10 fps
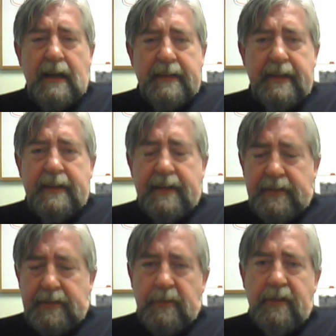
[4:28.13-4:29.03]
I think
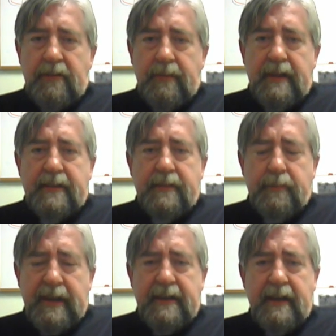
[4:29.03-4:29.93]
that's a reasonable
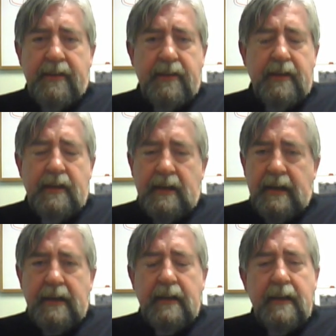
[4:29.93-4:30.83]
expectation, and
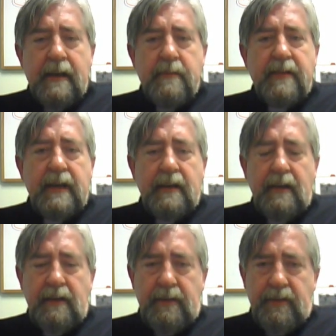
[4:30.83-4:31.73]
I can come to that
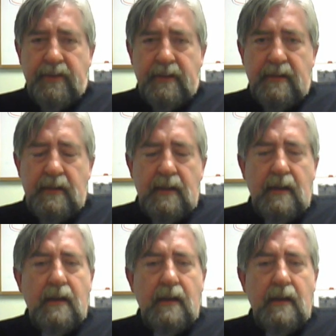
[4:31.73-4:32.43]
conclusion